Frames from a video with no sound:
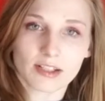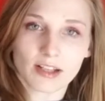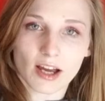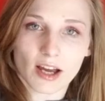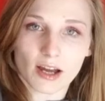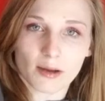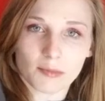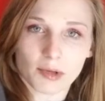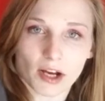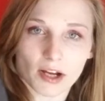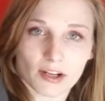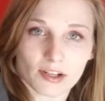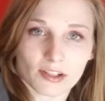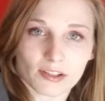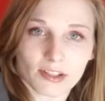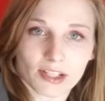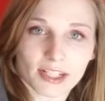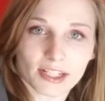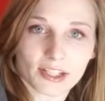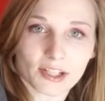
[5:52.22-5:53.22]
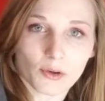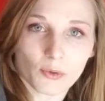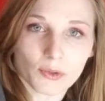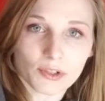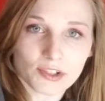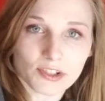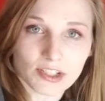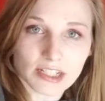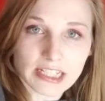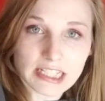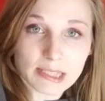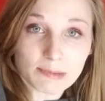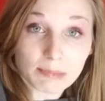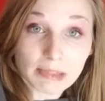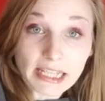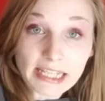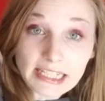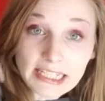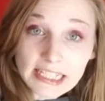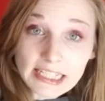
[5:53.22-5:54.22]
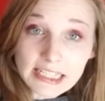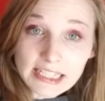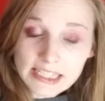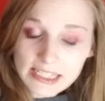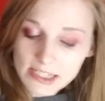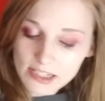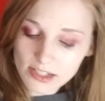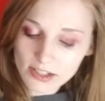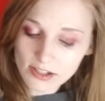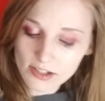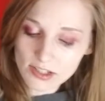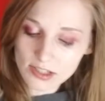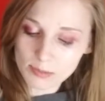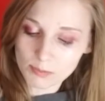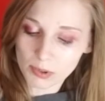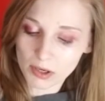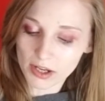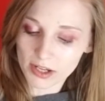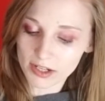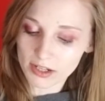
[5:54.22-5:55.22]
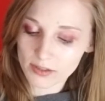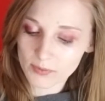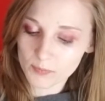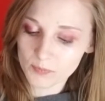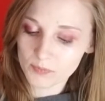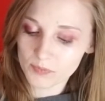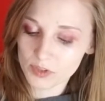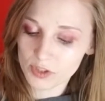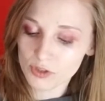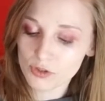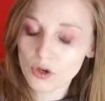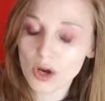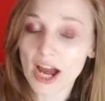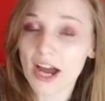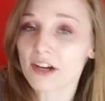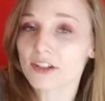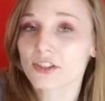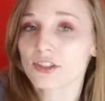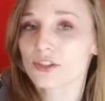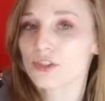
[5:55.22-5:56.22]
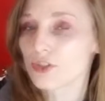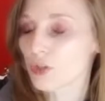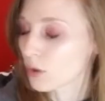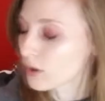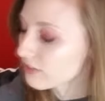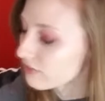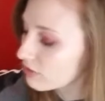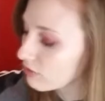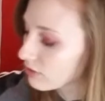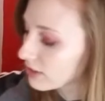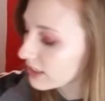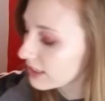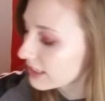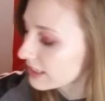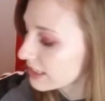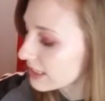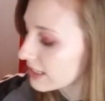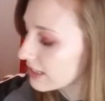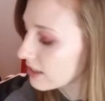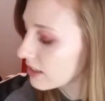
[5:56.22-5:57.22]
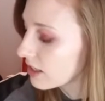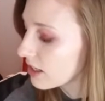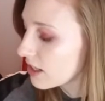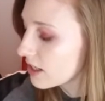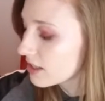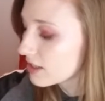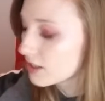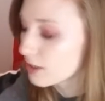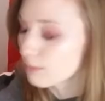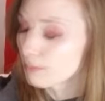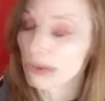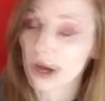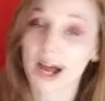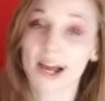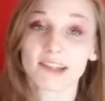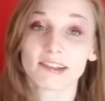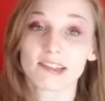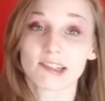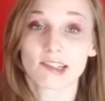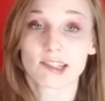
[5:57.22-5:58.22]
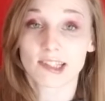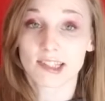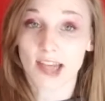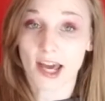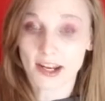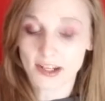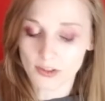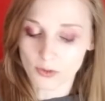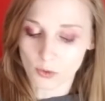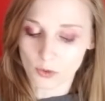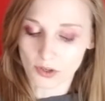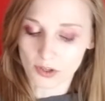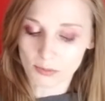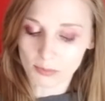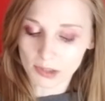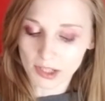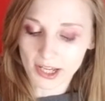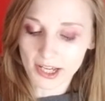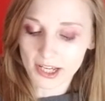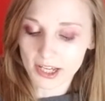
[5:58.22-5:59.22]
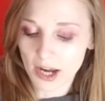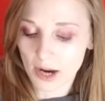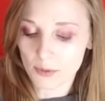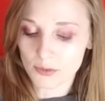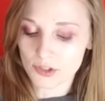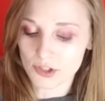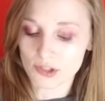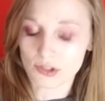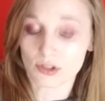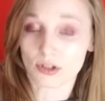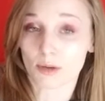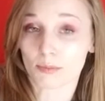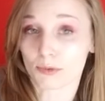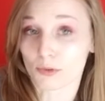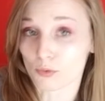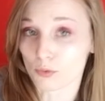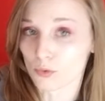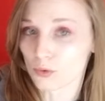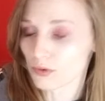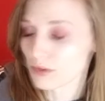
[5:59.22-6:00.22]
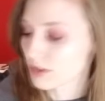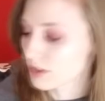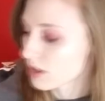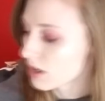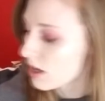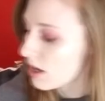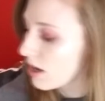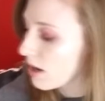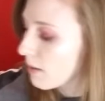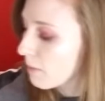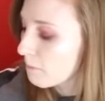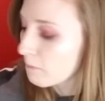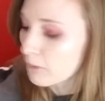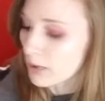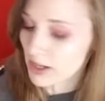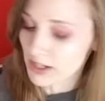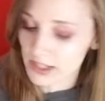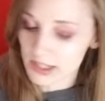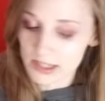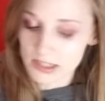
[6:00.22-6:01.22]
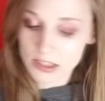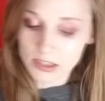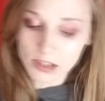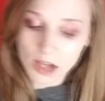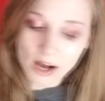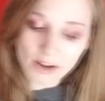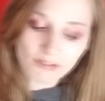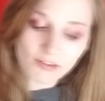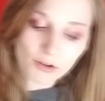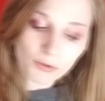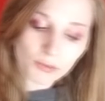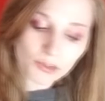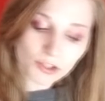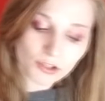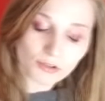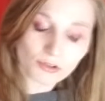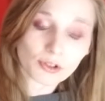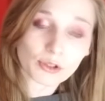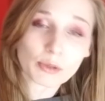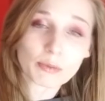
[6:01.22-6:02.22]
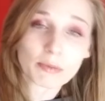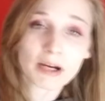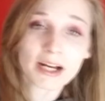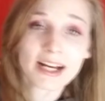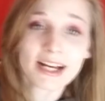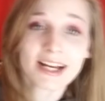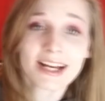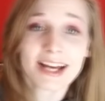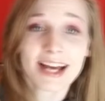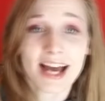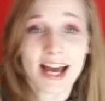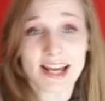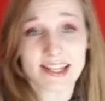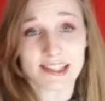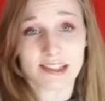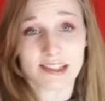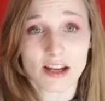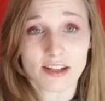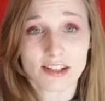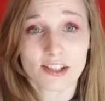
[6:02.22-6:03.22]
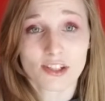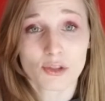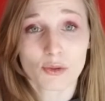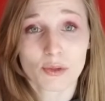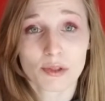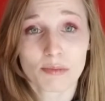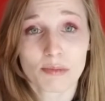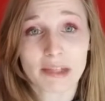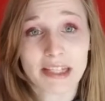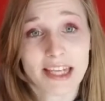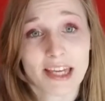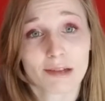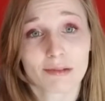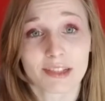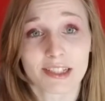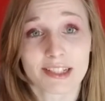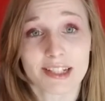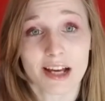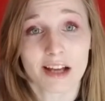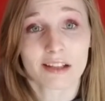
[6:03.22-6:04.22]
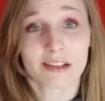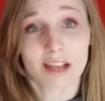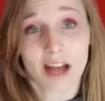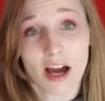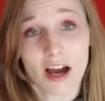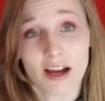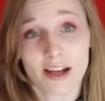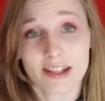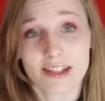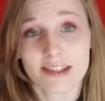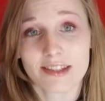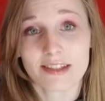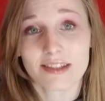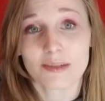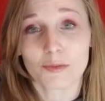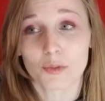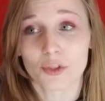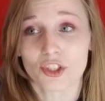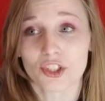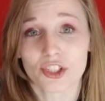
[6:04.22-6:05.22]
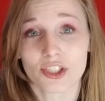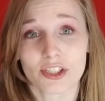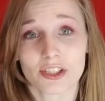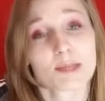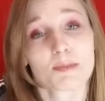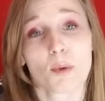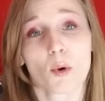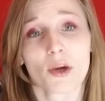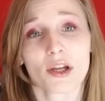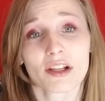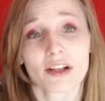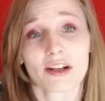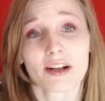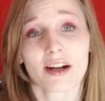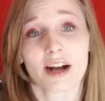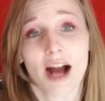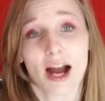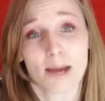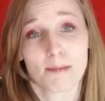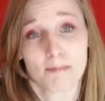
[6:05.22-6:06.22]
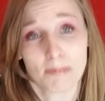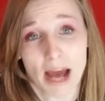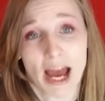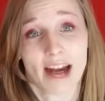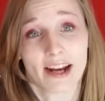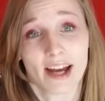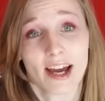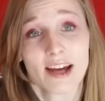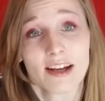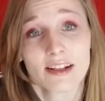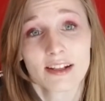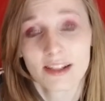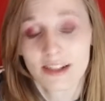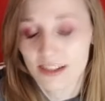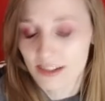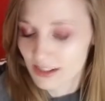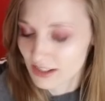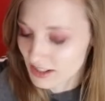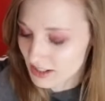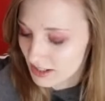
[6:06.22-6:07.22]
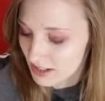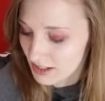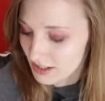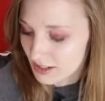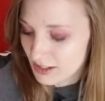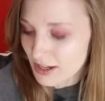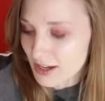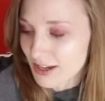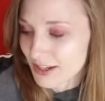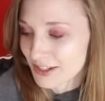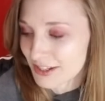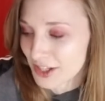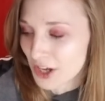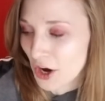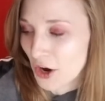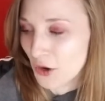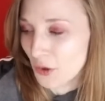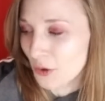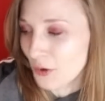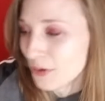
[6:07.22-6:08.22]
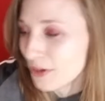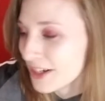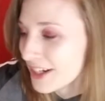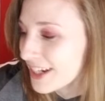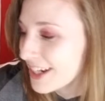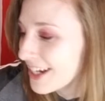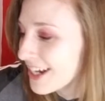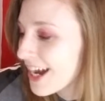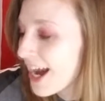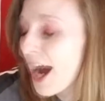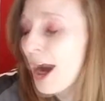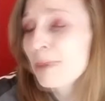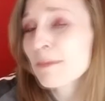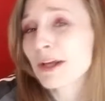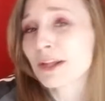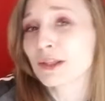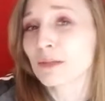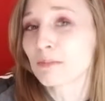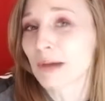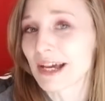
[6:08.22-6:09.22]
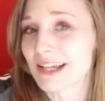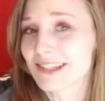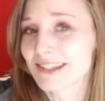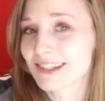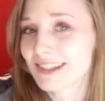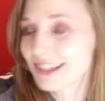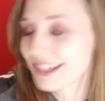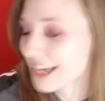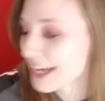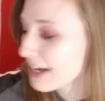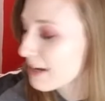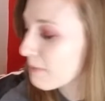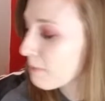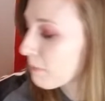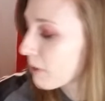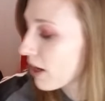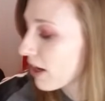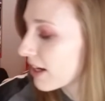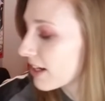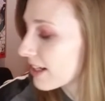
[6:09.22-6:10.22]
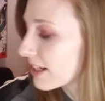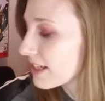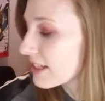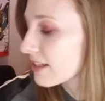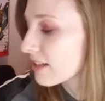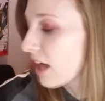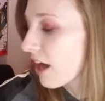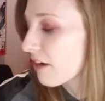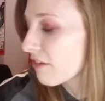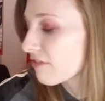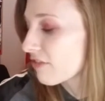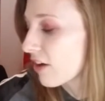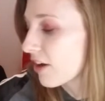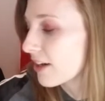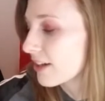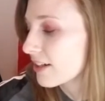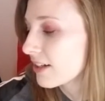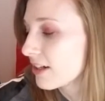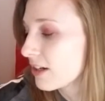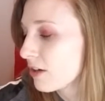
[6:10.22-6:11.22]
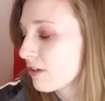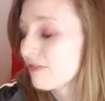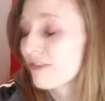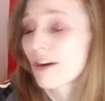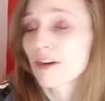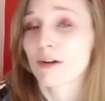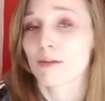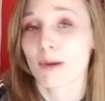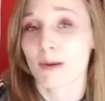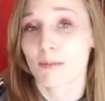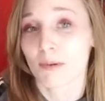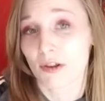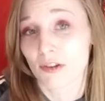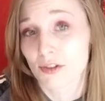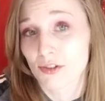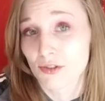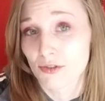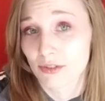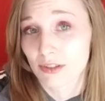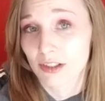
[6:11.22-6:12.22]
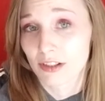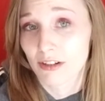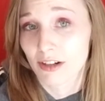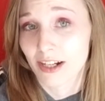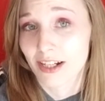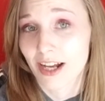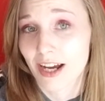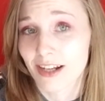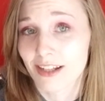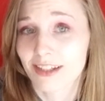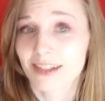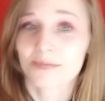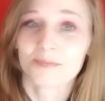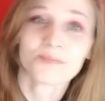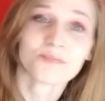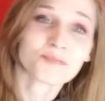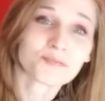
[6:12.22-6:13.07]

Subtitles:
I'm not gonna like go into explaining the details, but you actually don't even really need to buy this set in order to play. I would just look up the rules. But it's a lot of fun with a group. Has a to do with being able to tell lies, which, spoiler, I'm bad at. So I'm not the best at the game, but it's a lot of fun. Found out my brother's really great at it.